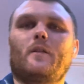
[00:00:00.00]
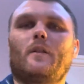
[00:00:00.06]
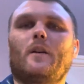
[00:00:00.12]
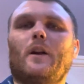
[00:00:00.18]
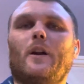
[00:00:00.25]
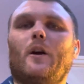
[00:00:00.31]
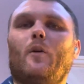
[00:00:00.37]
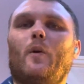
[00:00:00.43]

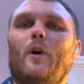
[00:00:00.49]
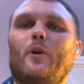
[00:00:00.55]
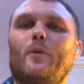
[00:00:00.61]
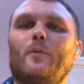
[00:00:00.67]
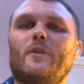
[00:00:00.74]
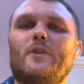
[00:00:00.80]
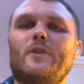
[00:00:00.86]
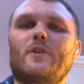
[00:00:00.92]

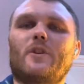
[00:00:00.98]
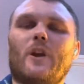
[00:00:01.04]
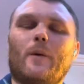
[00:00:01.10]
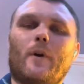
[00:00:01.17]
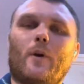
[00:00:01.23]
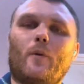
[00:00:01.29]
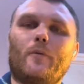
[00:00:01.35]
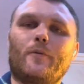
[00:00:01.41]
Welcome, this is
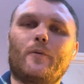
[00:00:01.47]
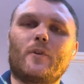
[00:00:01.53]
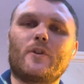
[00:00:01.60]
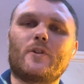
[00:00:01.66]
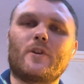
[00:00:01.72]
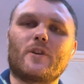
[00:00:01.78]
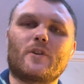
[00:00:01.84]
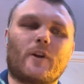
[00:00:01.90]

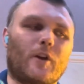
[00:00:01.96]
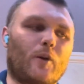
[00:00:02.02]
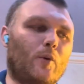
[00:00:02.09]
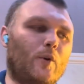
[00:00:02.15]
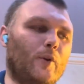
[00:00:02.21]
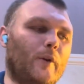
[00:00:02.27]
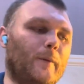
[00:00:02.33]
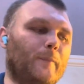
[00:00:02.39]
TMR136
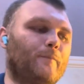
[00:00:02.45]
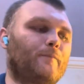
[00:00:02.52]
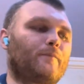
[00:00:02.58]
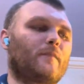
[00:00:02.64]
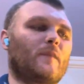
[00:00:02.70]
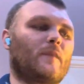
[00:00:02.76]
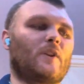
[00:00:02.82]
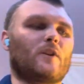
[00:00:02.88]
Auto.
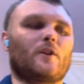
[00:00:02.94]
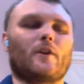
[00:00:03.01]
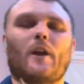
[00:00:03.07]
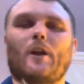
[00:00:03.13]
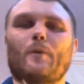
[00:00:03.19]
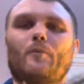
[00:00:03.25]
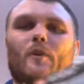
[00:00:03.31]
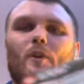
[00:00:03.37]

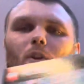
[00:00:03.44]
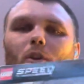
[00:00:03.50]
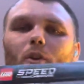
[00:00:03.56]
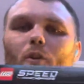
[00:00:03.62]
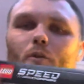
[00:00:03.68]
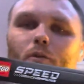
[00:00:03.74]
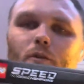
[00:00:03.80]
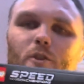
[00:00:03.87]
Today I bring
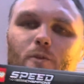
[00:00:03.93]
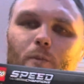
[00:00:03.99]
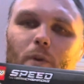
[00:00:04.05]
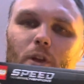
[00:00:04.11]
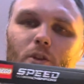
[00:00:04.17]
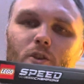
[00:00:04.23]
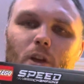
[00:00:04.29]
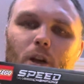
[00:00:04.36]
you
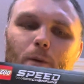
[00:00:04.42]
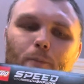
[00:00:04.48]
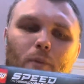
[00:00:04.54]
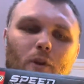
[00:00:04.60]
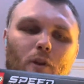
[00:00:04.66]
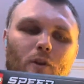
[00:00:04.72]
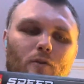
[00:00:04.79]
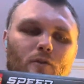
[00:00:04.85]
Speed
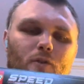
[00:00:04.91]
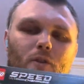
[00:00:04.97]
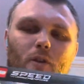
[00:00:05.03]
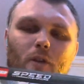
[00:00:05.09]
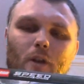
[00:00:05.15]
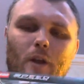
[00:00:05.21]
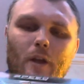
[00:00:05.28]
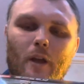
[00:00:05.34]
Champions
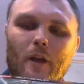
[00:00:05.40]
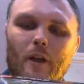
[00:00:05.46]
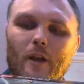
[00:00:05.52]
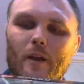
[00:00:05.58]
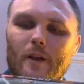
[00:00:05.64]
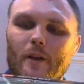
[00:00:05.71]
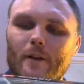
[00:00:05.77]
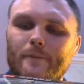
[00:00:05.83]

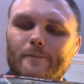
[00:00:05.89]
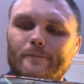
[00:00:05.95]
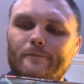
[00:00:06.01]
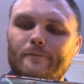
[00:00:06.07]
Chevrolet